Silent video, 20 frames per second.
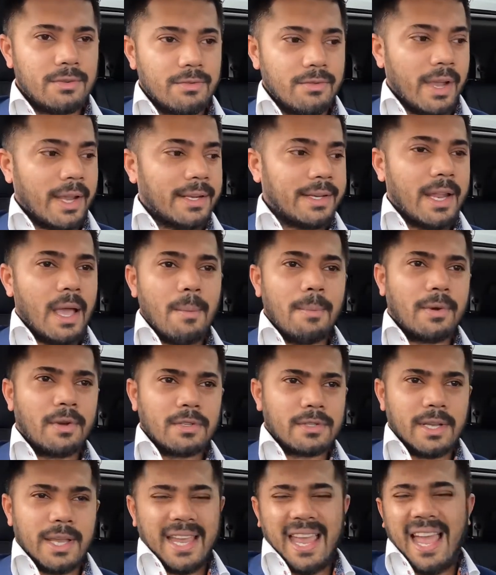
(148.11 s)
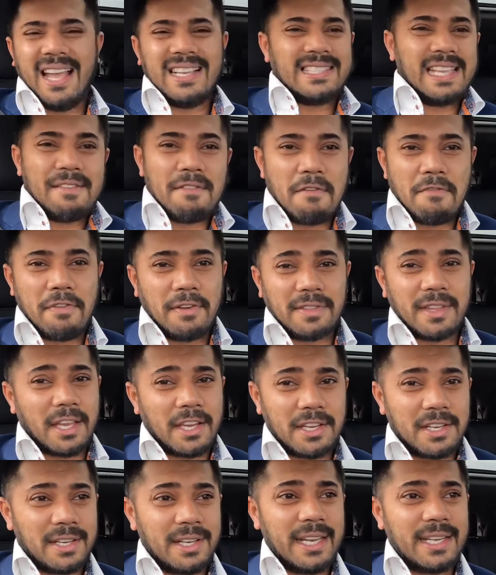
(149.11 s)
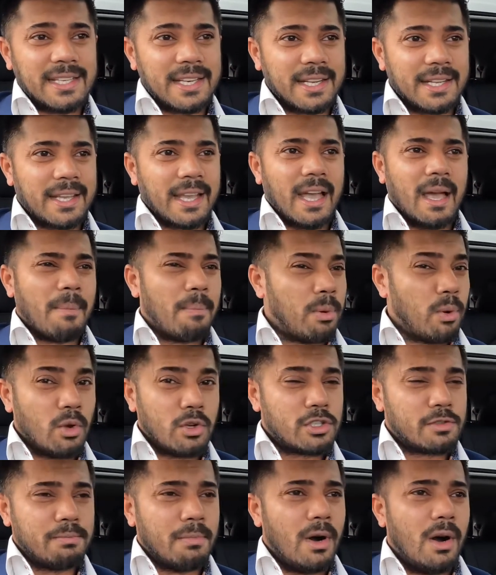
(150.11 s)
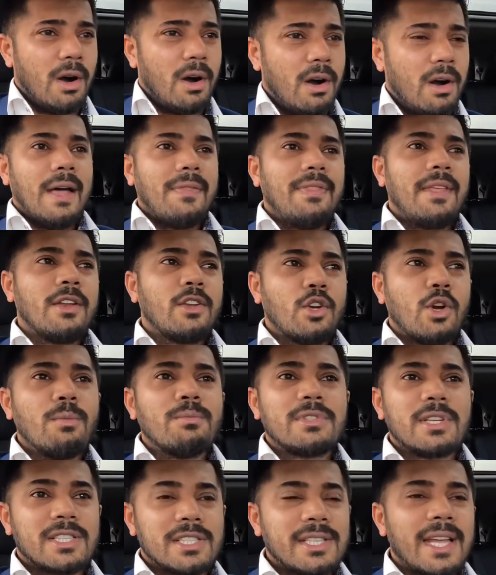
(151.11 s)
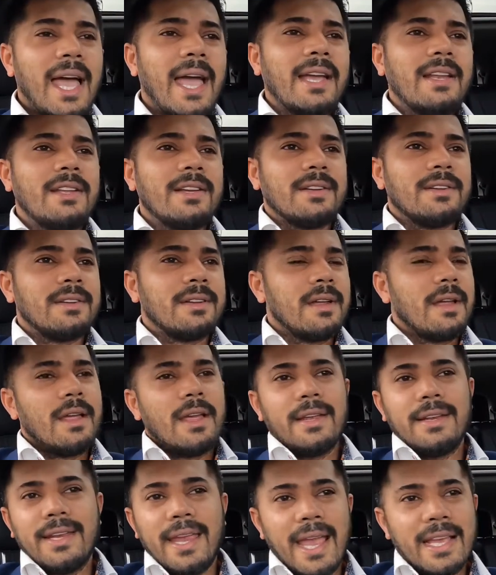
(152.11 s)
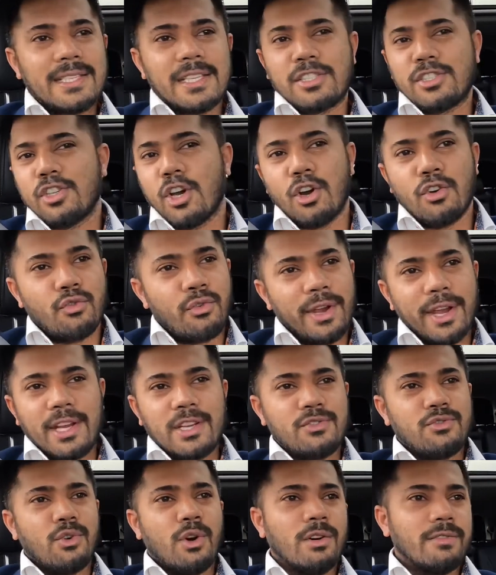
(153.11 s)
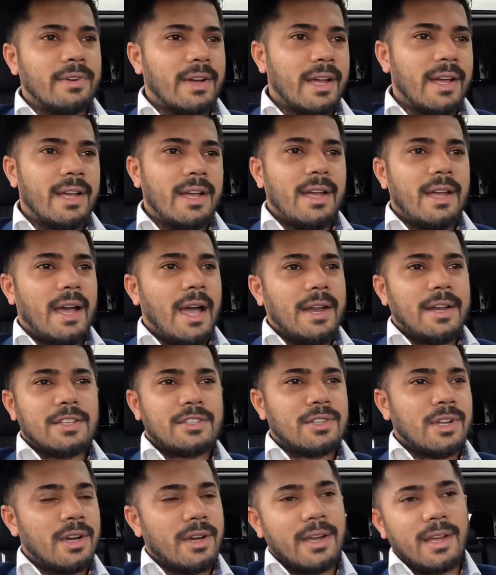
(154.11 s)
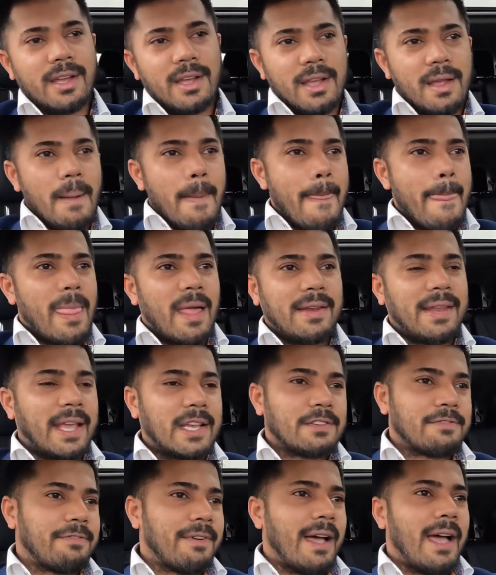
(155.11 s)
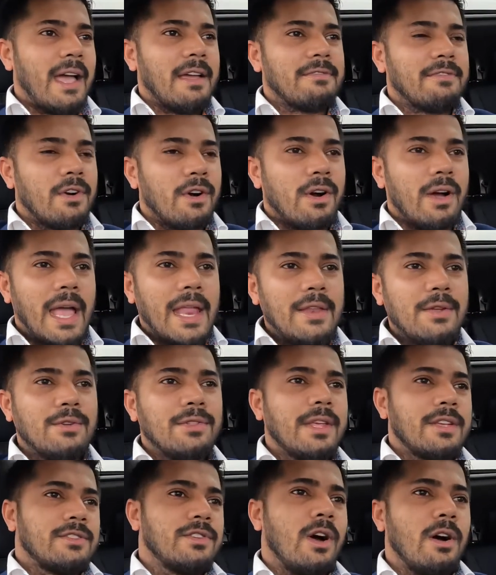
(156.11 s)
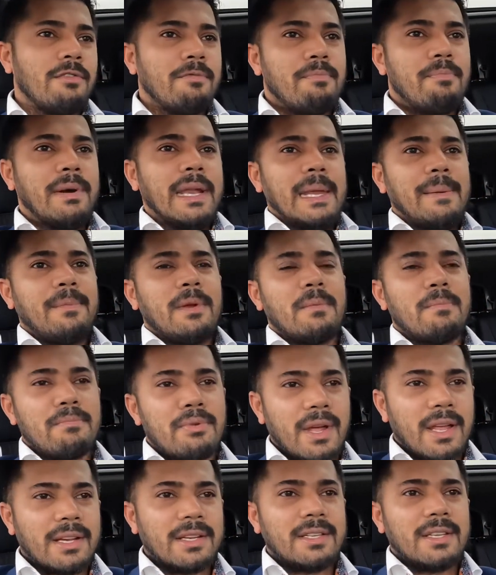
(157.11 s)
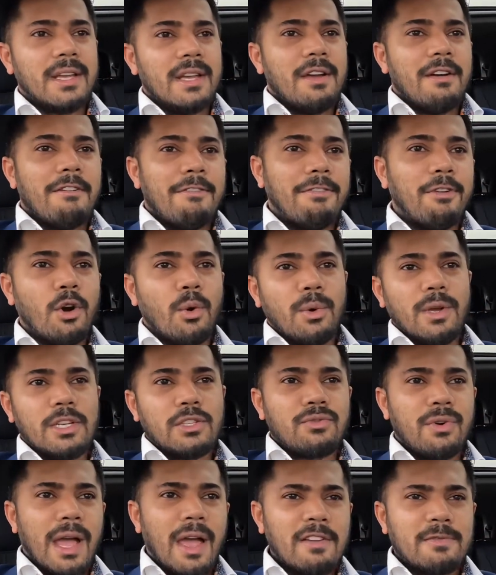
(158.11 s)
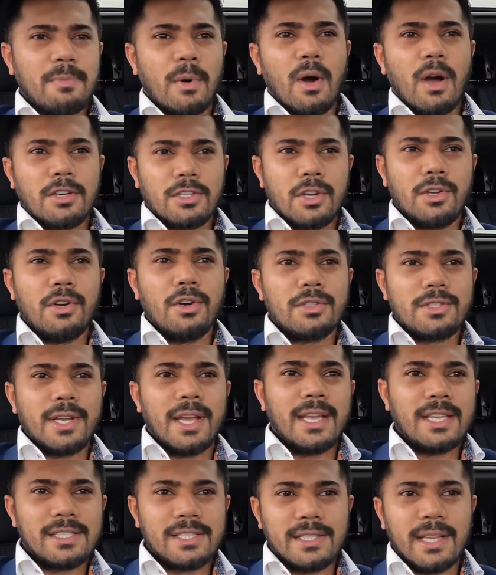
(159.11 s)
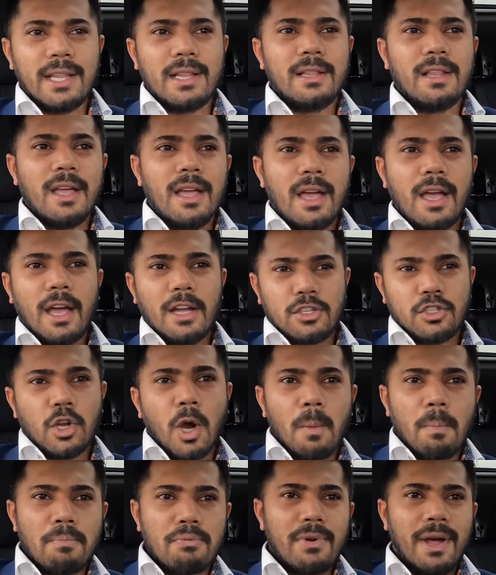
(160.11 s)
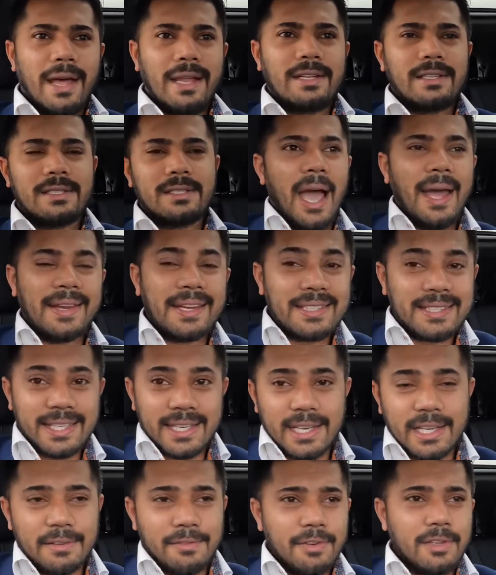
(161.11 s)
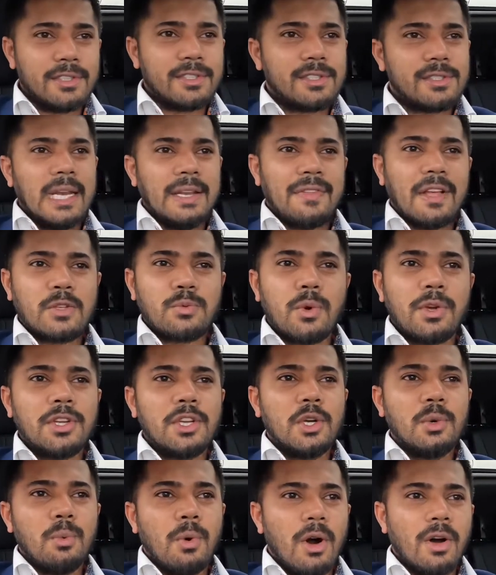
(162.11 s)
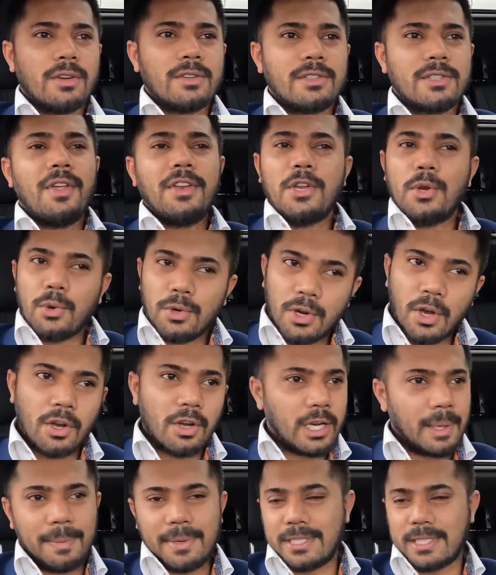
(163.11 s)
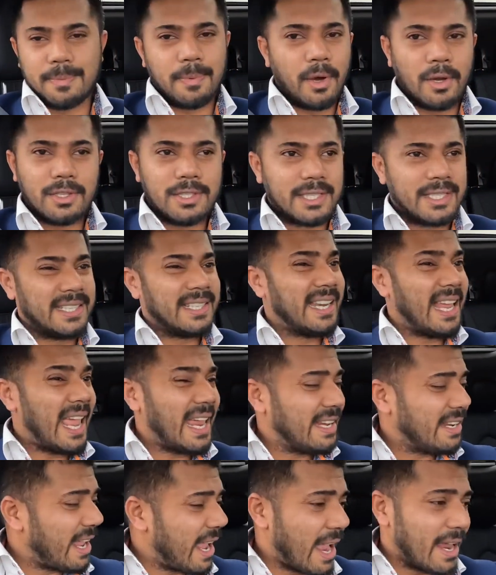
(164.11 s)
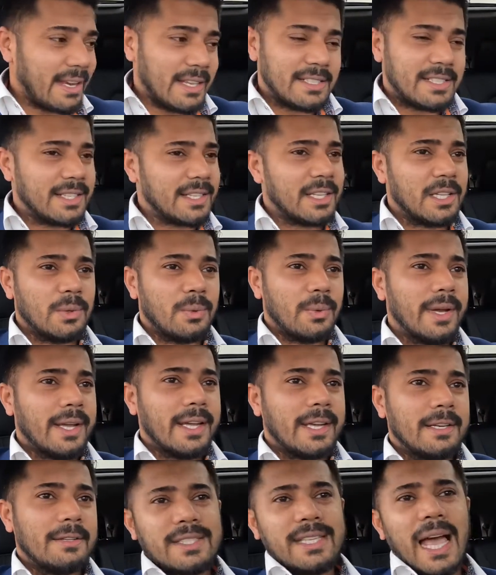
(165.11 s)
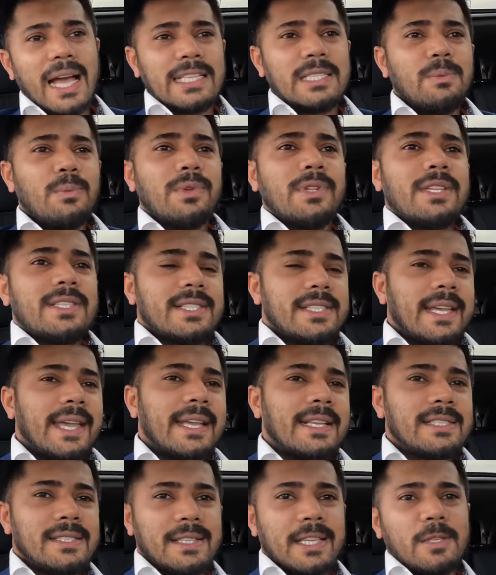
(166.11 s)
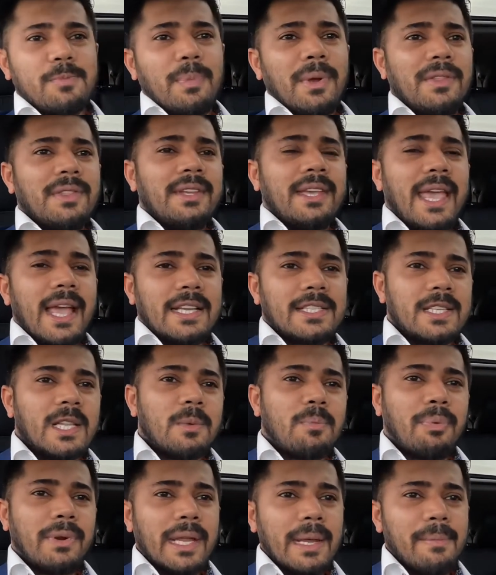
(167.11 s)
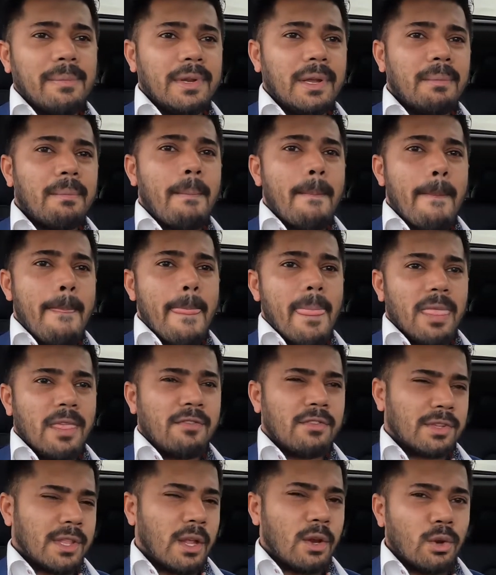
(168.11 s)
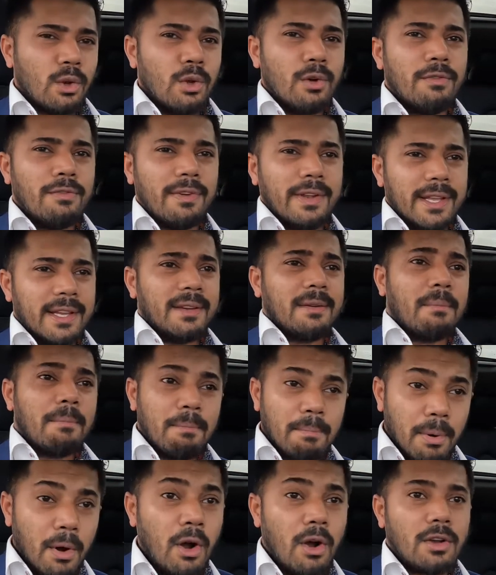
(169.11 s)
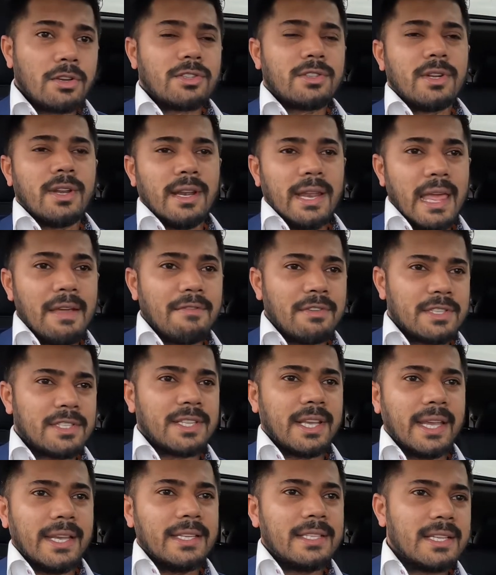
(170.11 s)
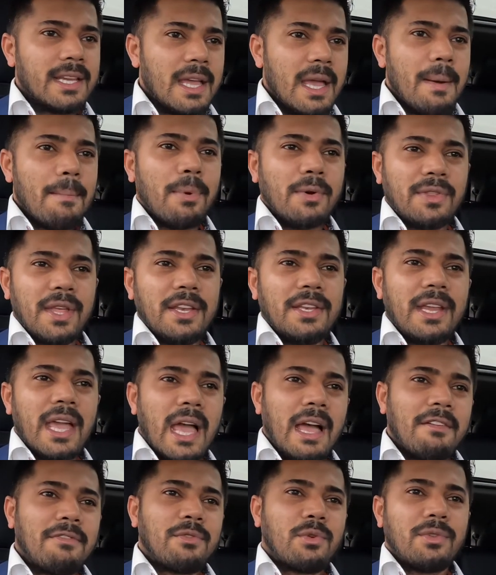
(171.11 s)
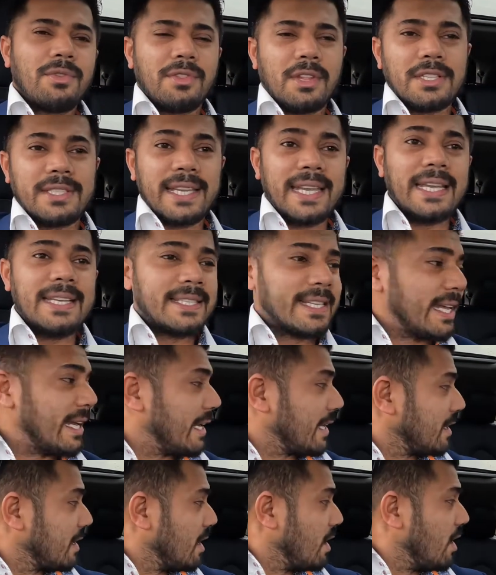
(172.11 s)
right now because it has everything that you'd need in a car, plus more. And then comes the styling. Yes, it's not a Range Rover, and it's not an X5 or any other sort of premium brand 4-wheel drives, but a Toyota is still a top brand, and it delivers. And if that's what you want, then you're not going to be disappointed in any single way. Starting with the seats, this being the XL Premium, you've got that lovely posh leather seat, but then you have the detailing